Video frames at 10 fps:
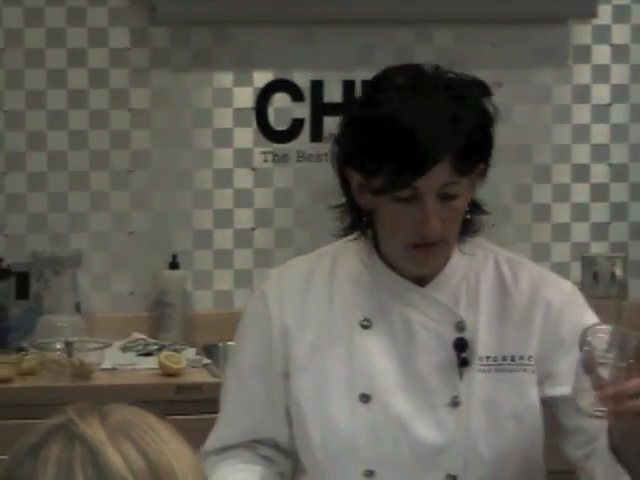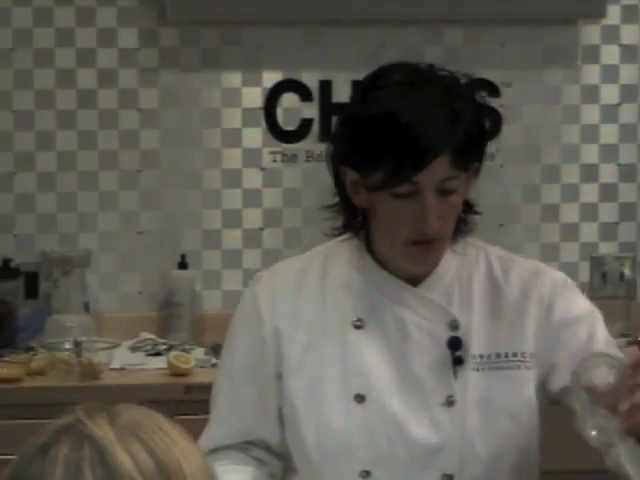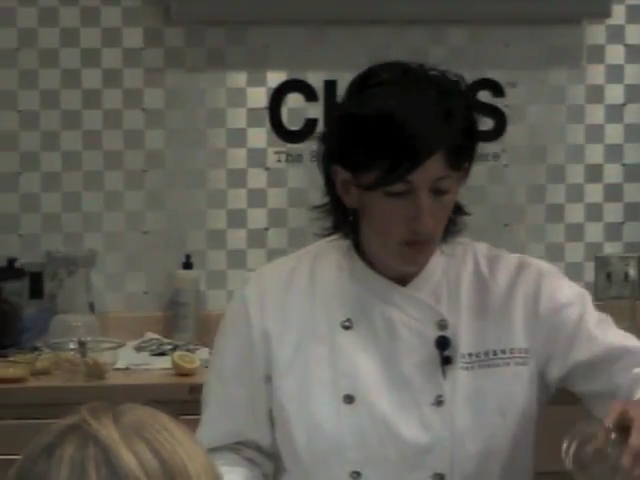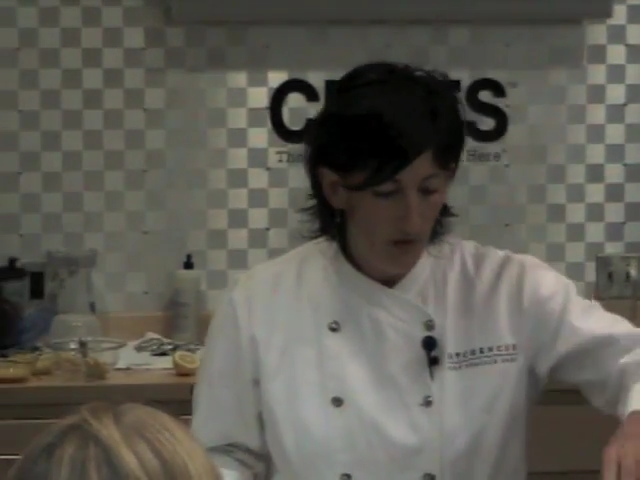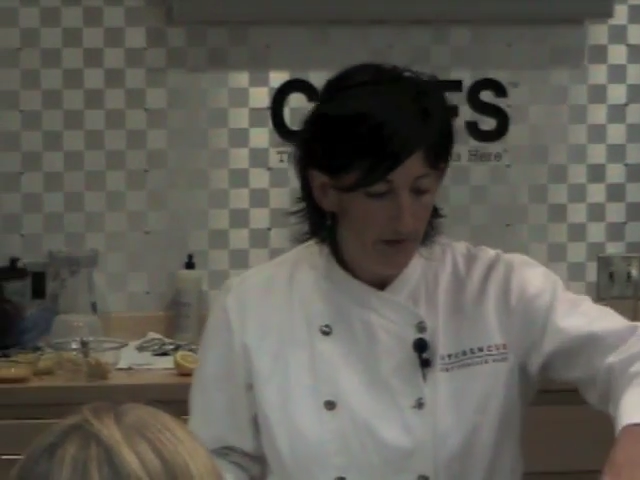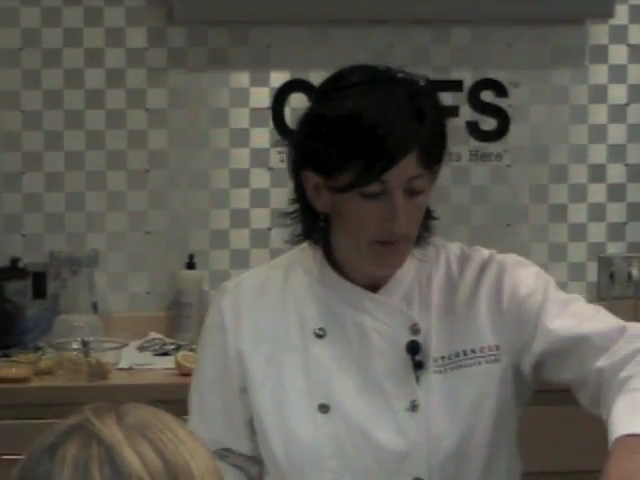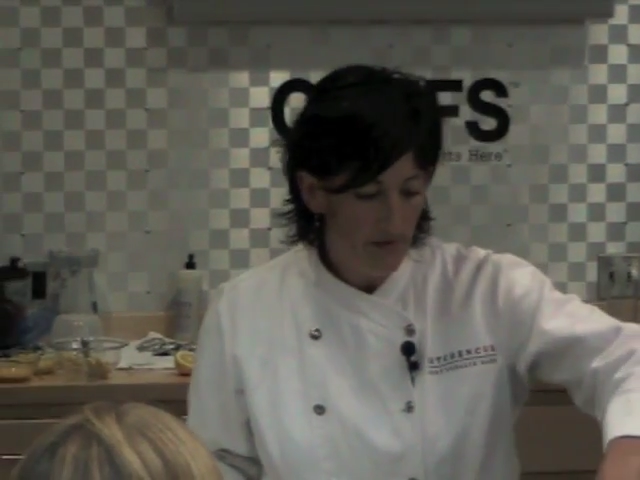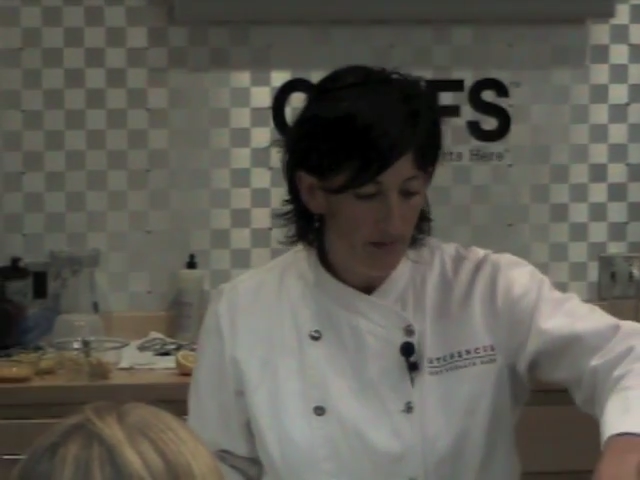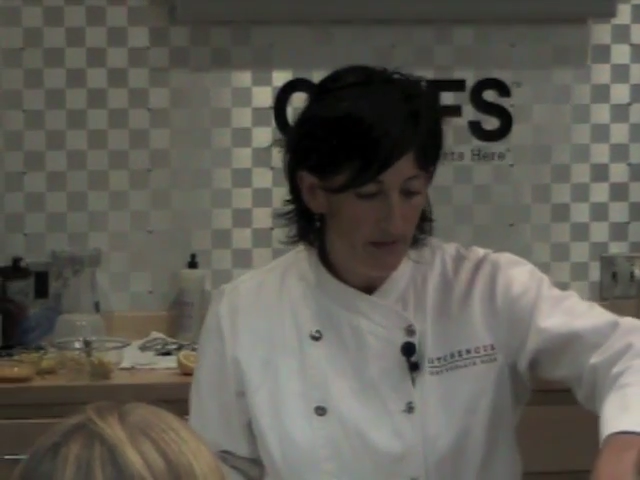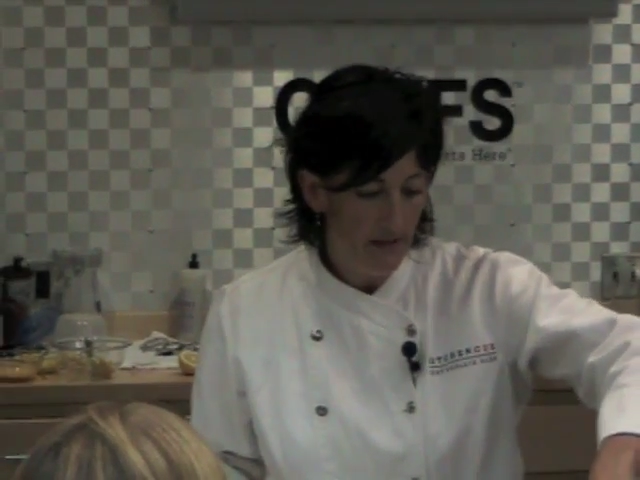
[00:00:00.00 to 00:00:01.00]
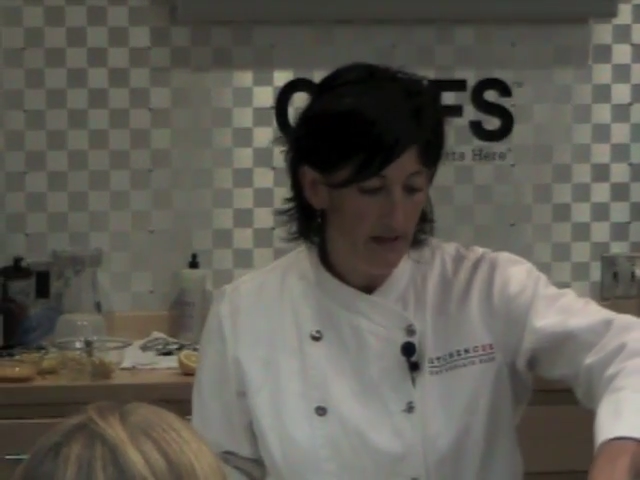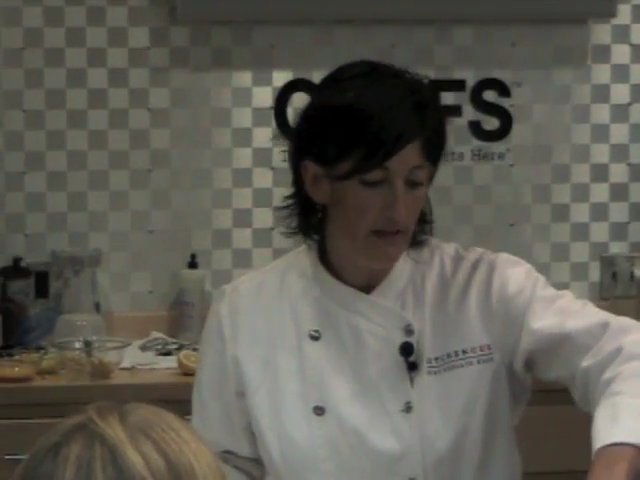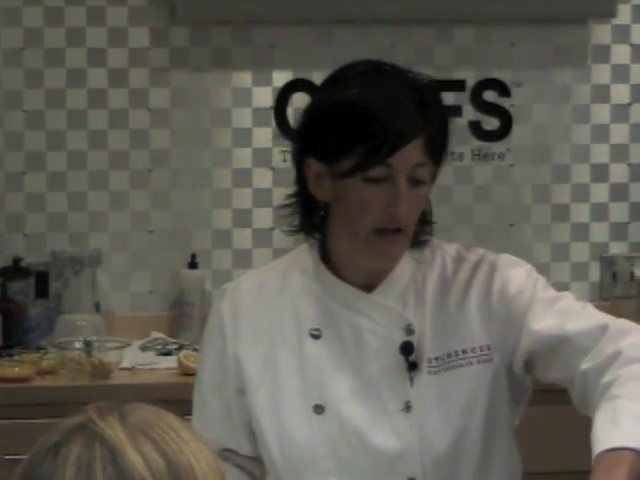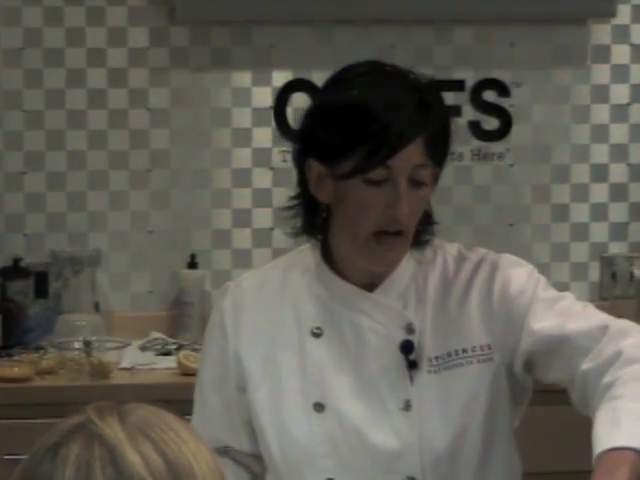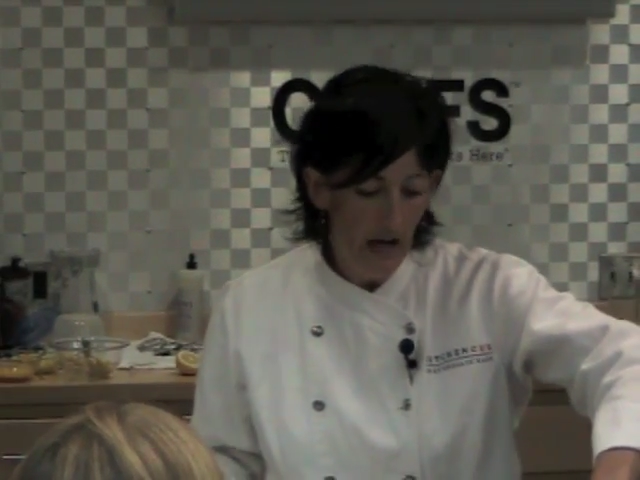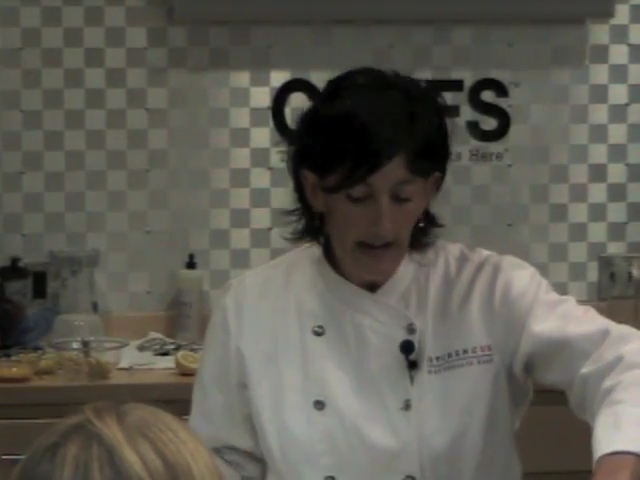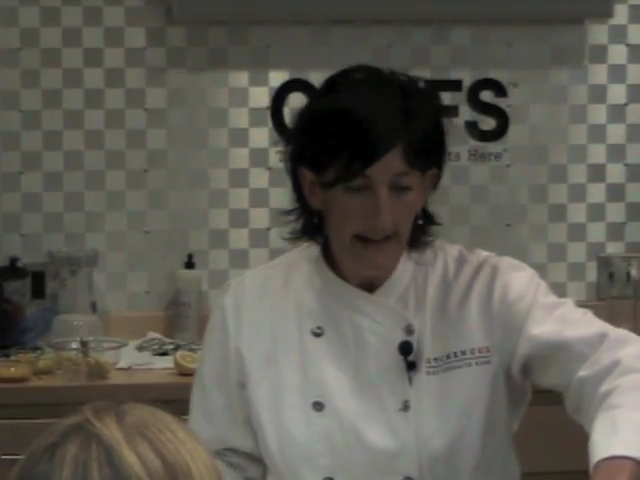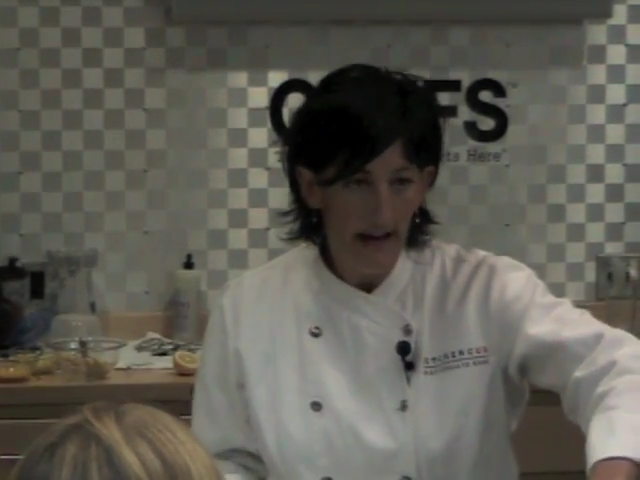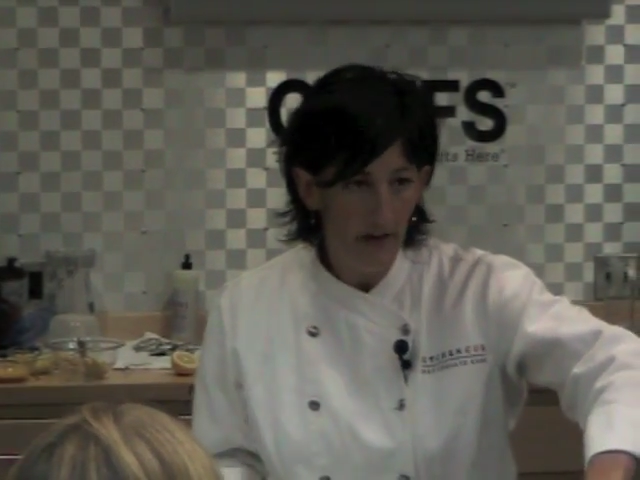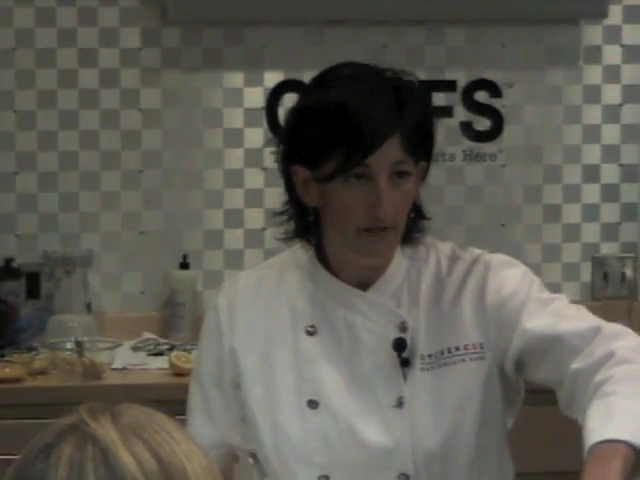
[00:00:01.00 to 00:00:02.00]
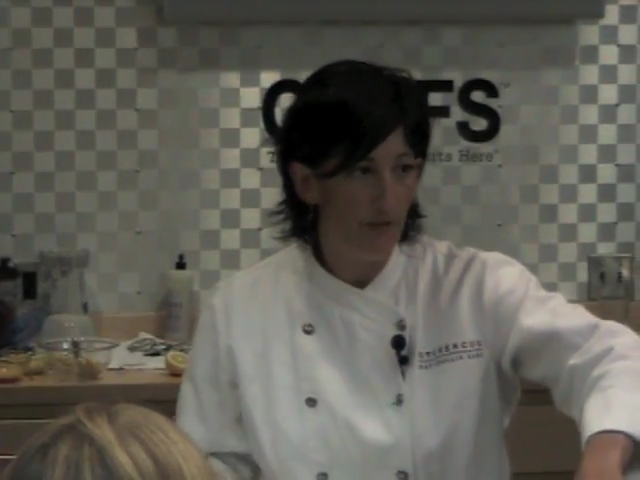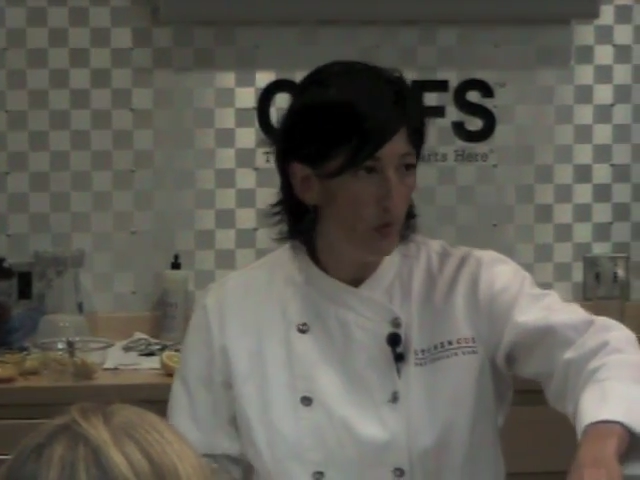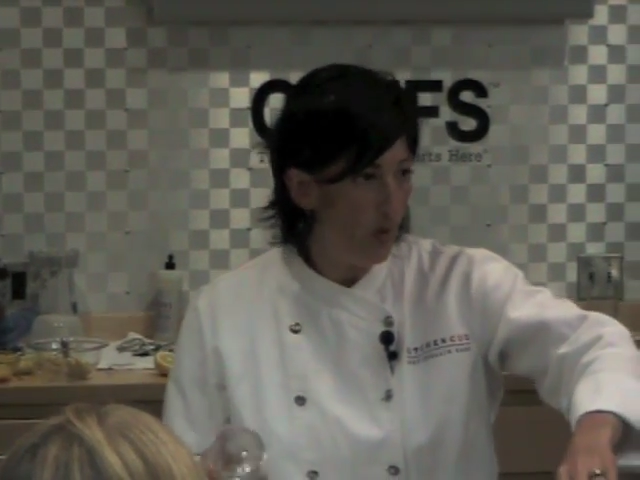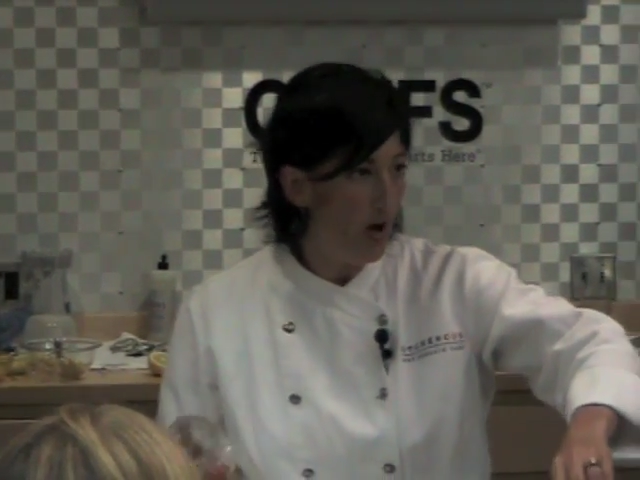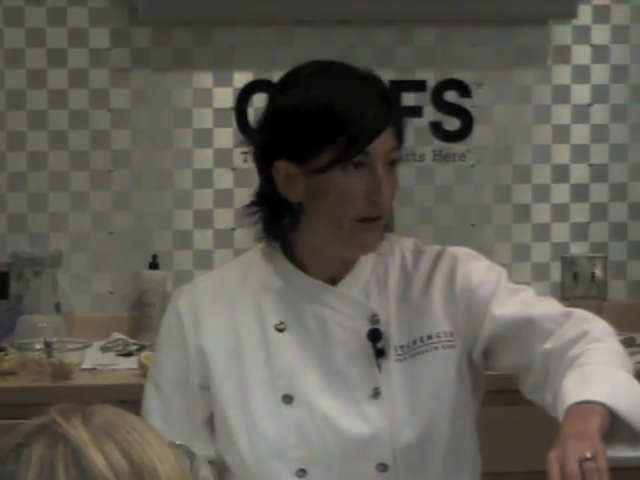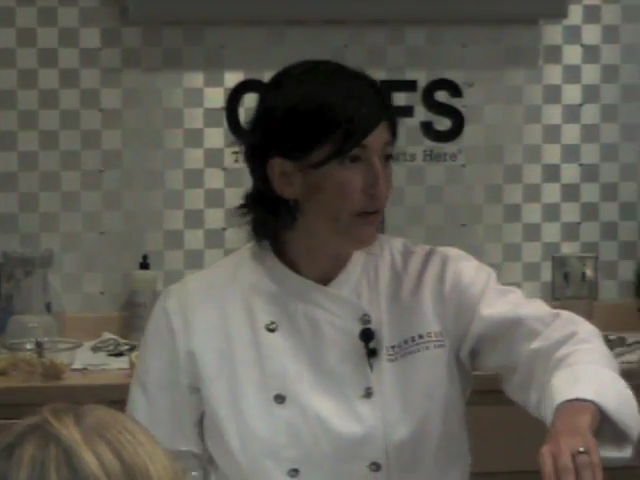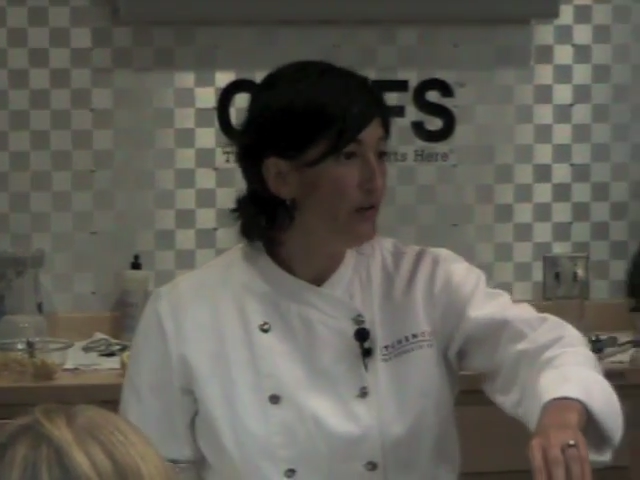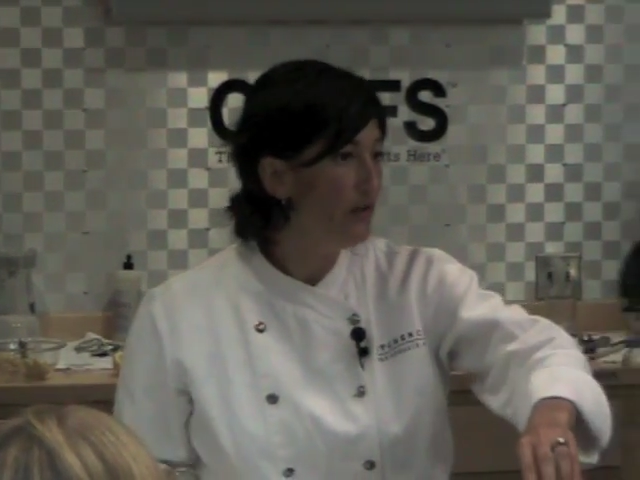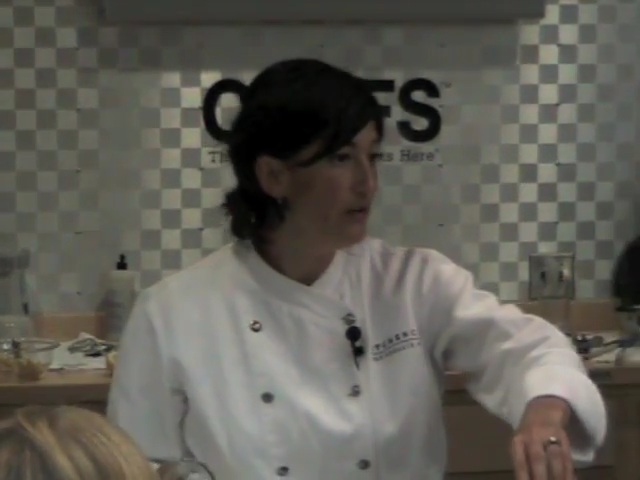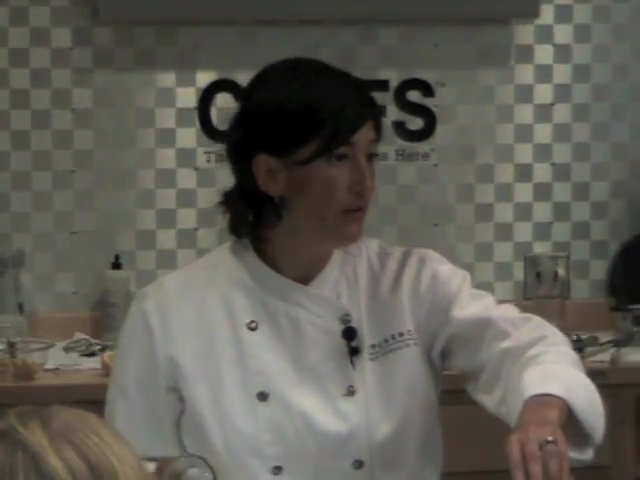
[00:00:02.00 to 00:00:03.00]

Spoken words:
you want them to be hot out of the water